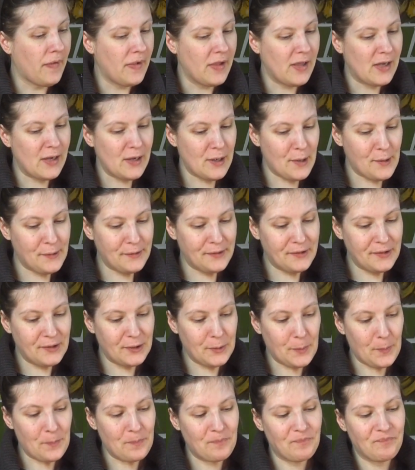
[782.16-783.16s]

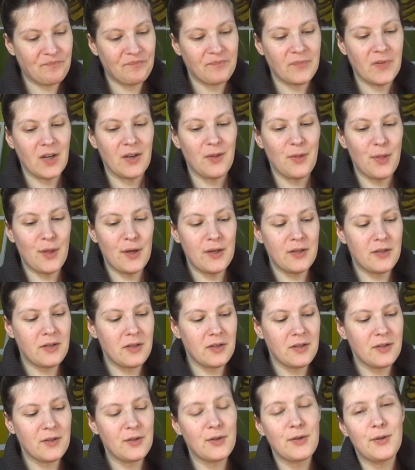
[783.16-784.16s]
And this
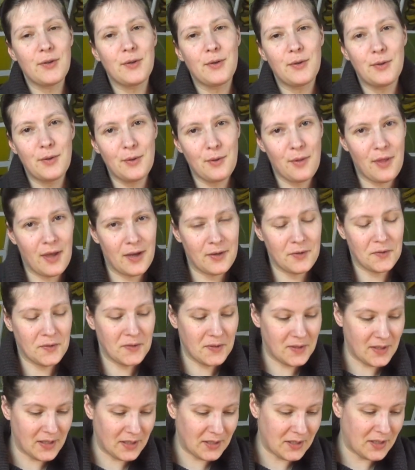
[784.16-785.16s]
is
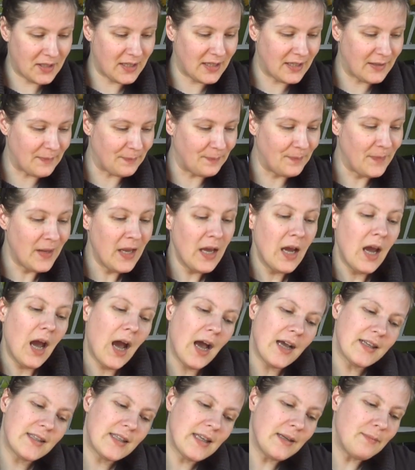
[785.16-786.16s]
2016.
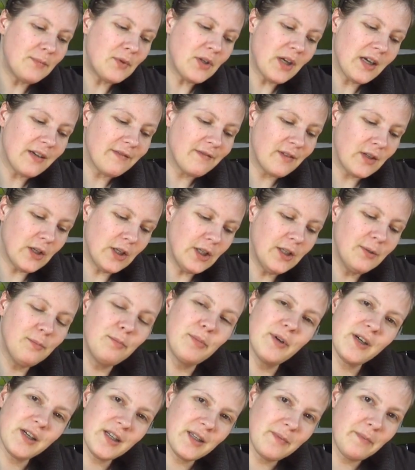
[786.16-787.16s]
I seem to have learned
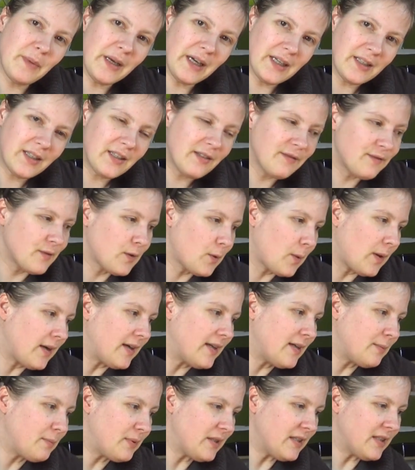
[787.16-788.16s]
perspective
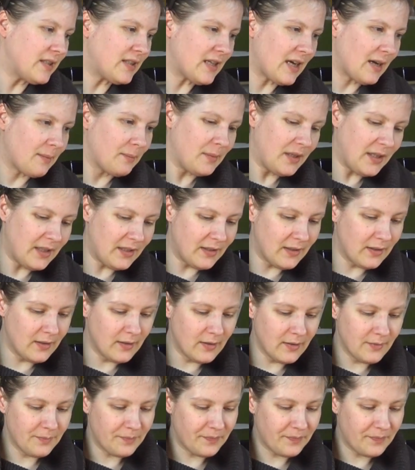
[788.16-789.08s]
quite a bit. I mean,